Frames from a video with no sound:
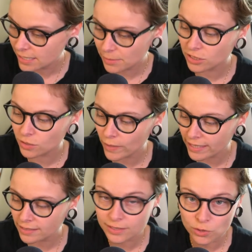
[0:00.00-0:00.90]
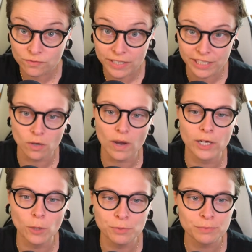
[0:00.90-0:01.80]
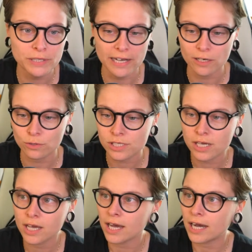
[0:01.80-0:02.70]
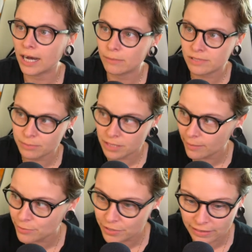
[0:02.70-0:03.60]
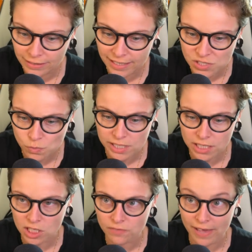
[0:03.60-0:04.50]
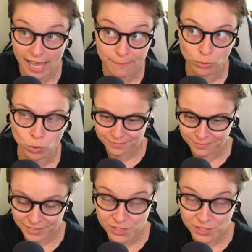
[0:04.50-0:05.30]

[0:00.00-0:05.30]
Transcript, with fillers: be a quick little video I hope to put out um, sometime during the last week of April.